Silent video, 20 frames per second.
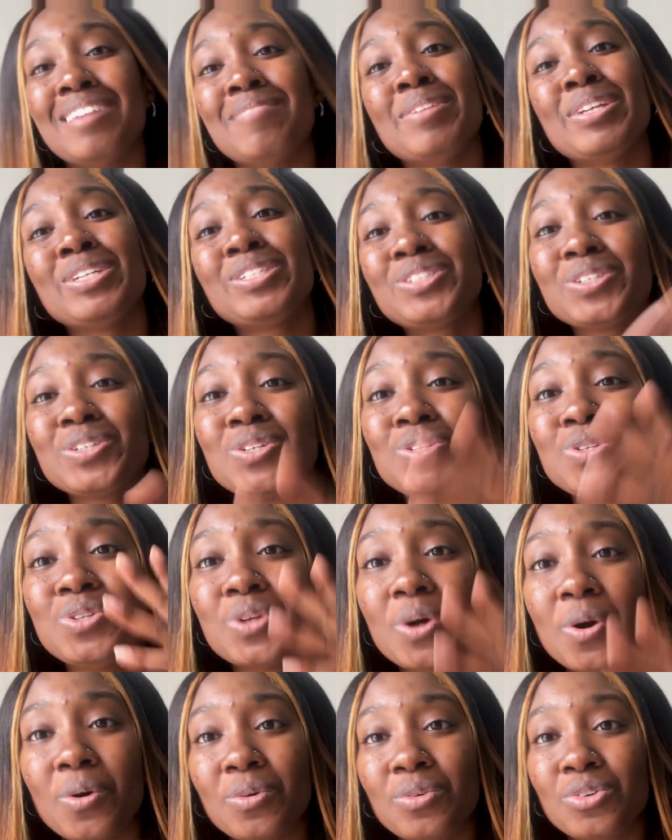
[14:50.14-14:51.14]
Make sure you
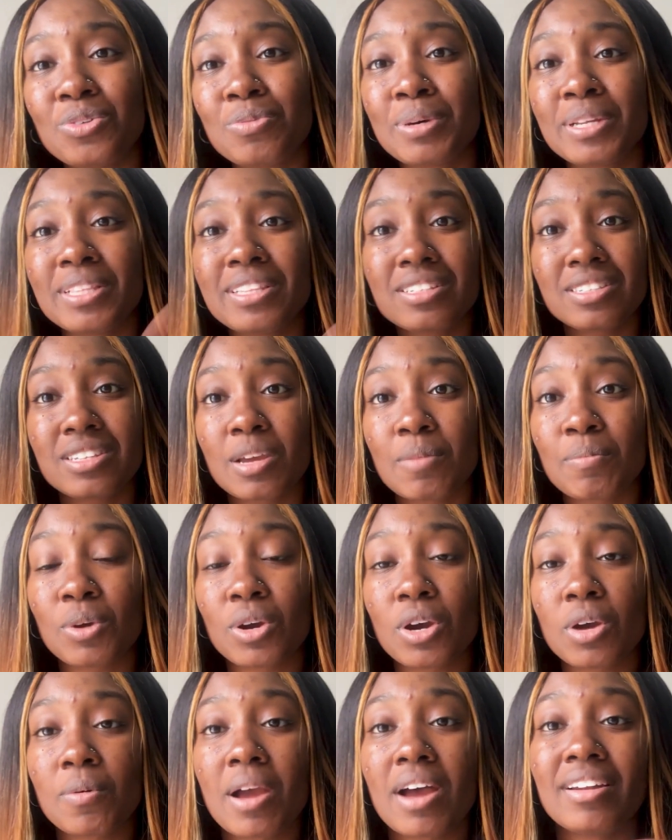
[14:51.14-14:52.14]
don't put the stamper
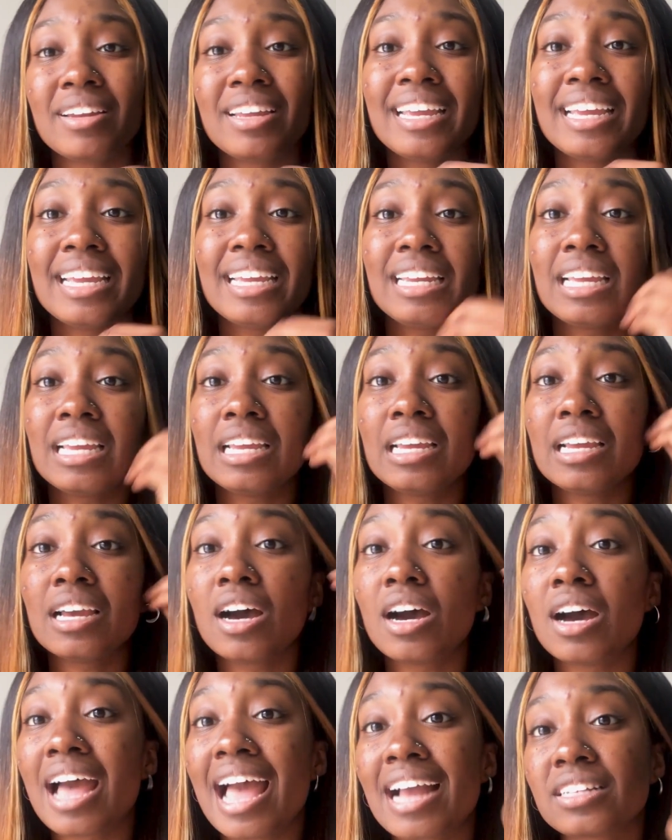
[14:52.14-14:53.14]
around any
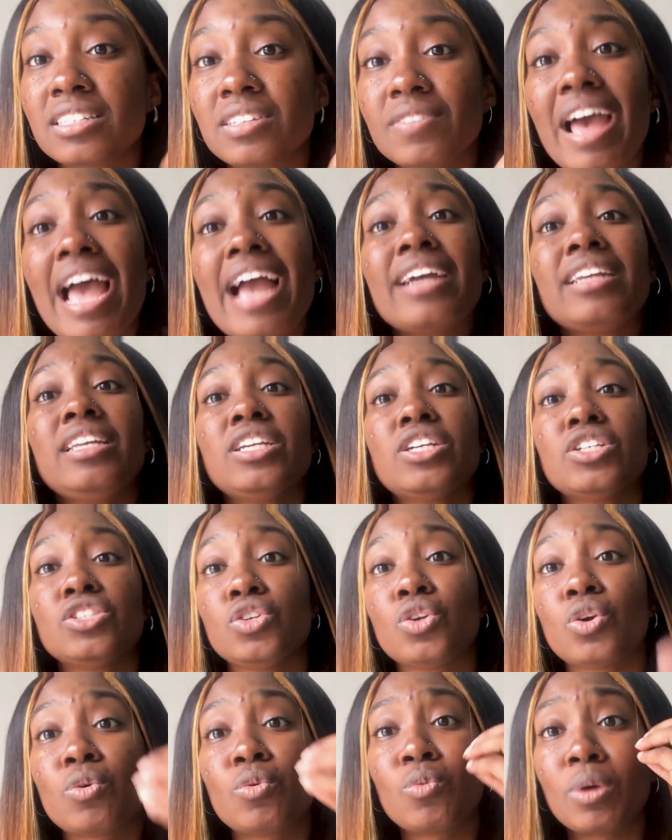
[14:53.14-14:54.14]
active acne, because
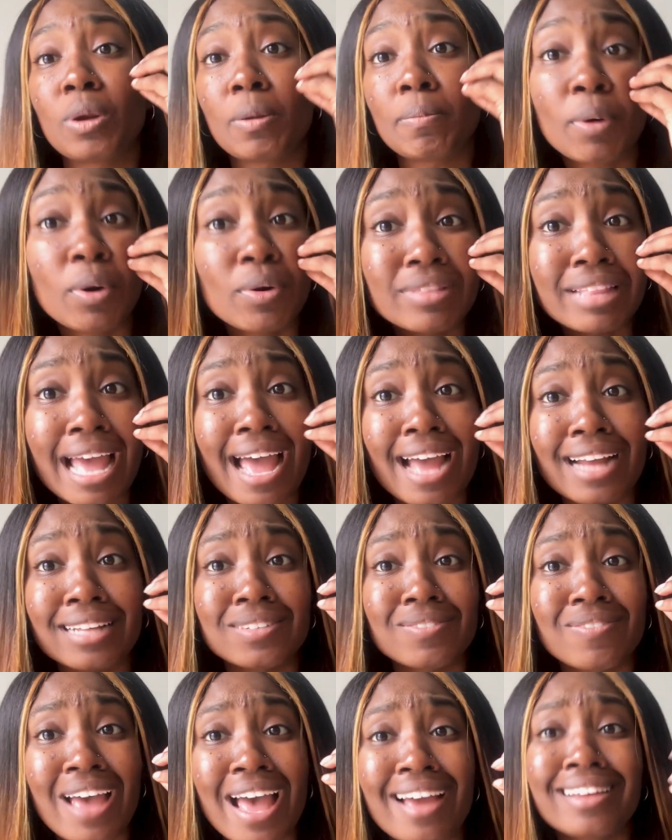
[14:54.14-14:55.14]
you don't want to poke that
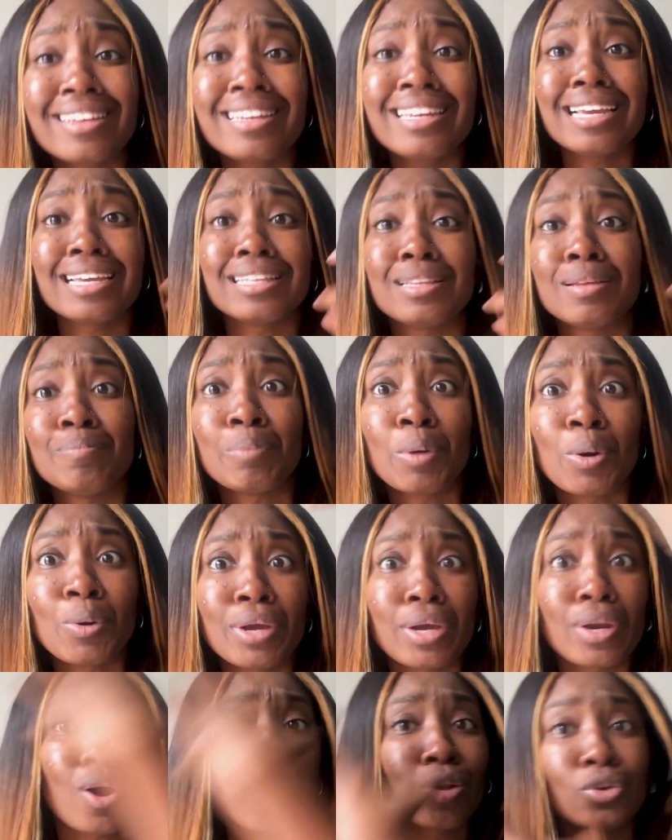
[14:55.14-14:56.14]
active acne and then poke
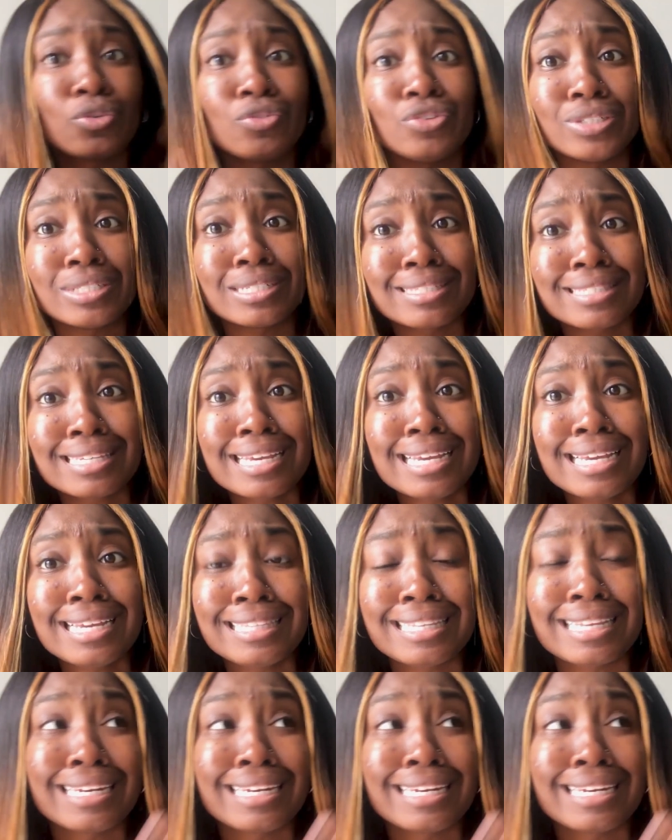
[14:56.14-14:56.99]
it all over your skin.